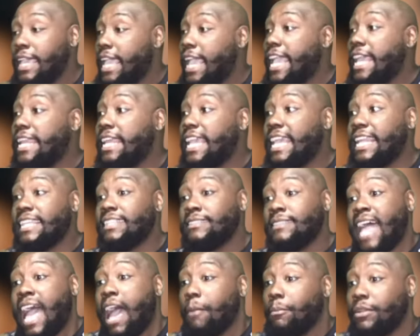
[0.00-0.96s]
And it's
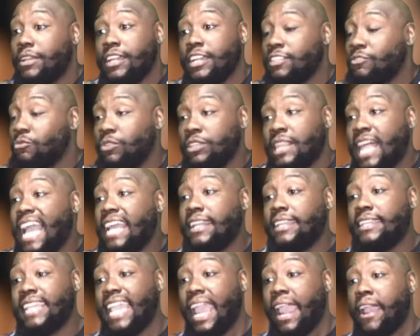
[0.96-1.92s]
not because we like the
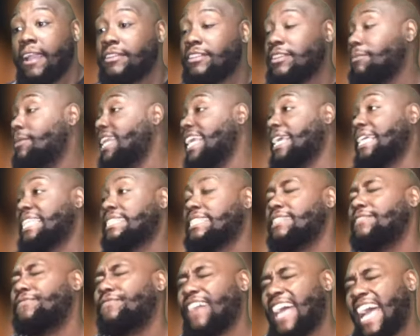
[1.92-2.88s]
character, but it's
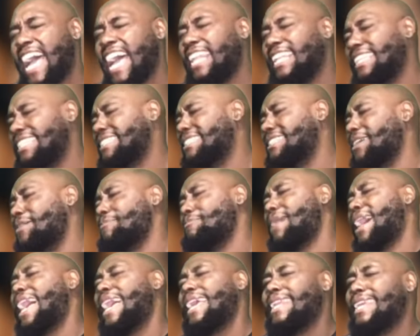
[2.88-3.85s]
just finally
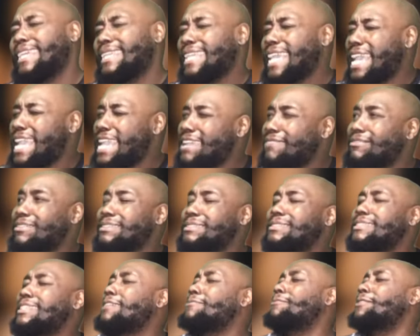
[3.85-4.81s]
somebody that gave us
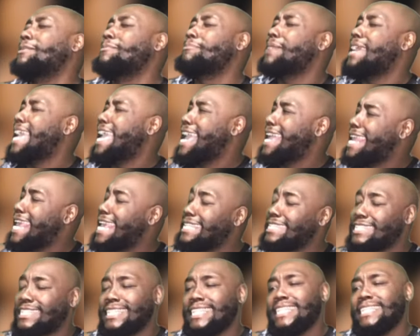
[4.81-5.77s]
something when a man
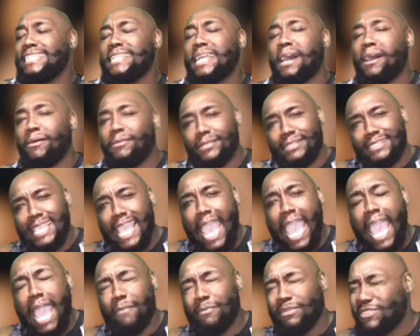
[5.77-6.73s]
ain't cheating all the
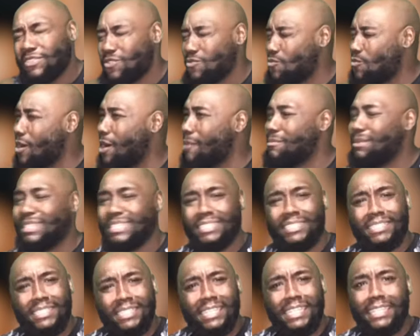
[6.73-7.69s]
time. It's the woman that's
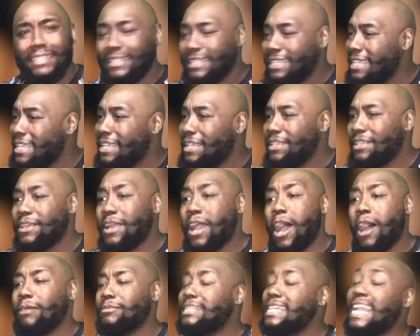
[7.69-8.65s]
cheating. You
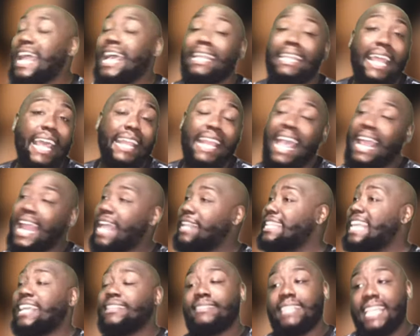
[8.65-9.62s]
know what I'm saying?
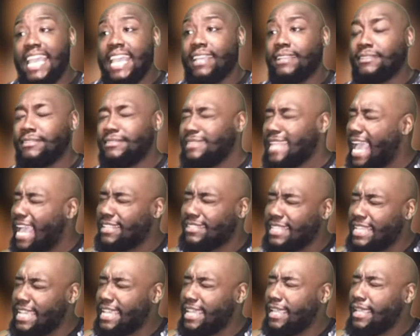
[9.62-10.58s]
That's it. That's
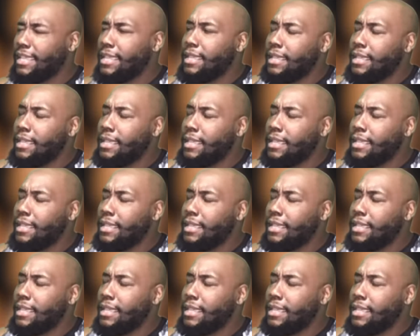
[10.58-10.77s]
it.